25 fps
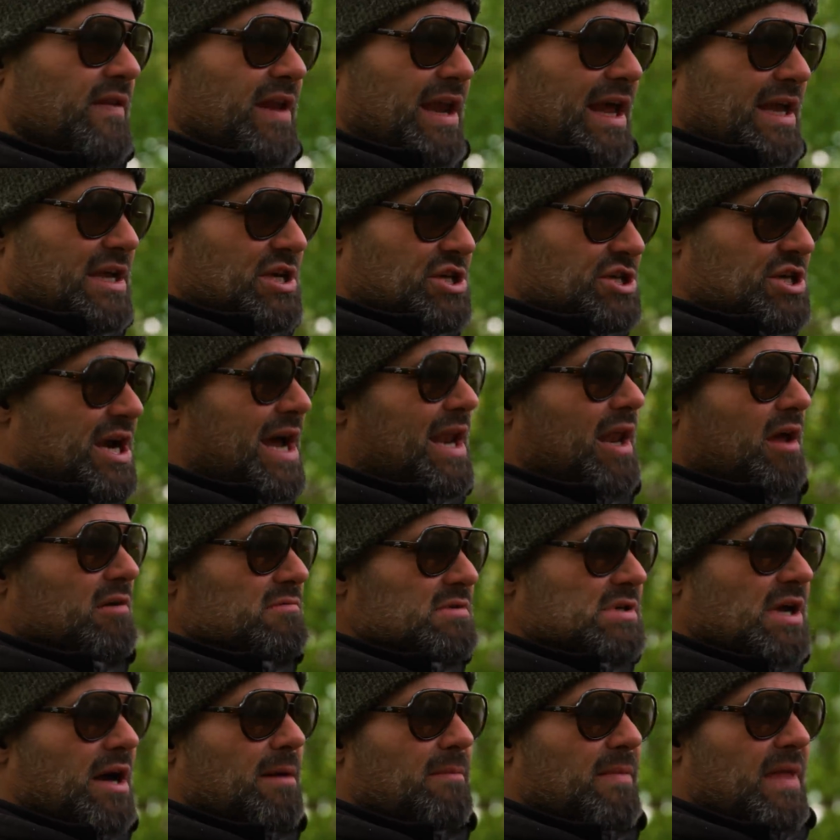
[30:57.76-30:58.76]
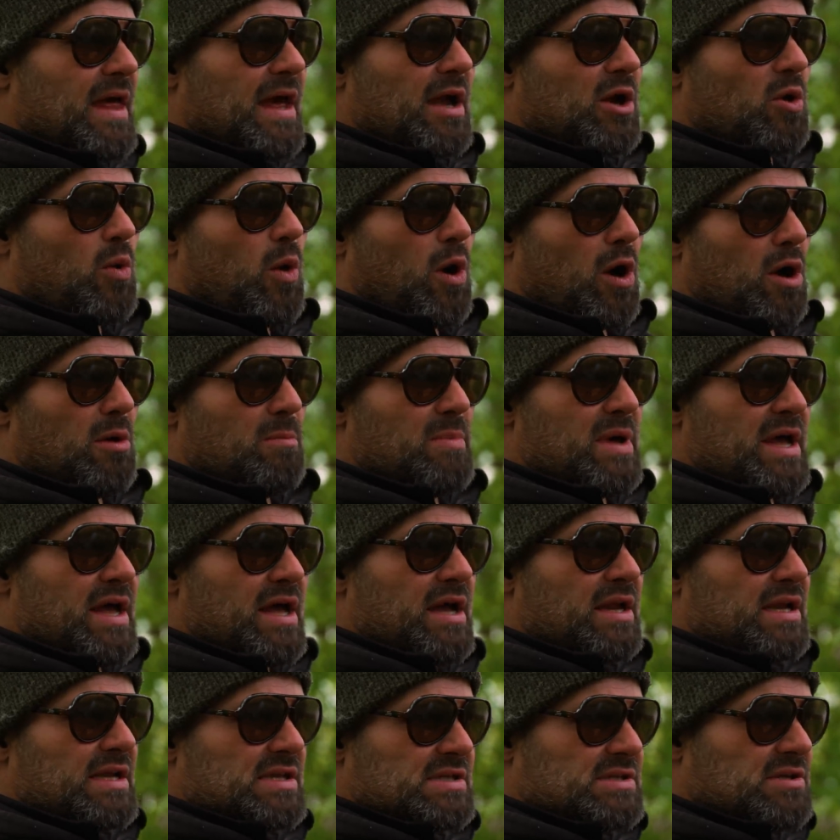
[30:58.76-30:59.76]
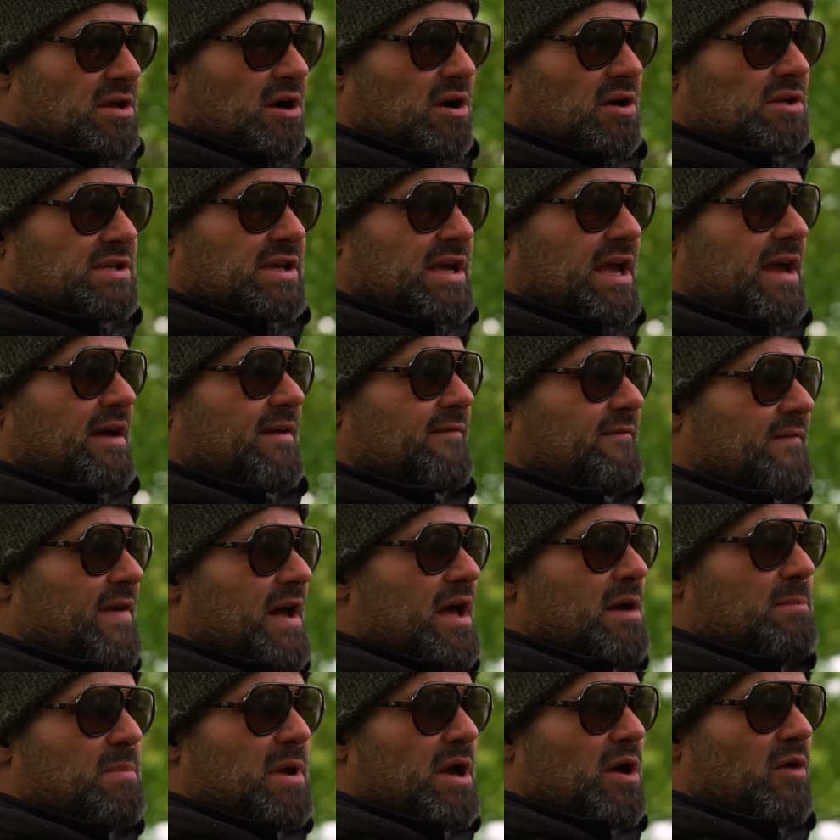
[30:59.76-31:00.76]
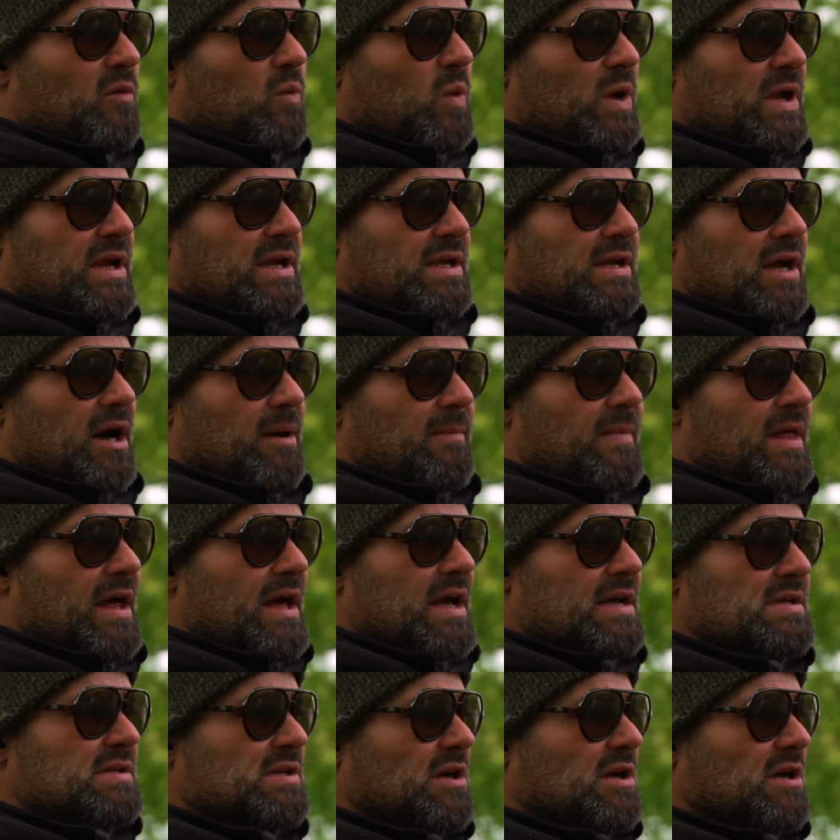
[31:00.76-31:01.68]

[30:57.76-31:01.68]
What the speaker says: The lake shallows up there quite a bit and it starts to get a fair bit of weed up there.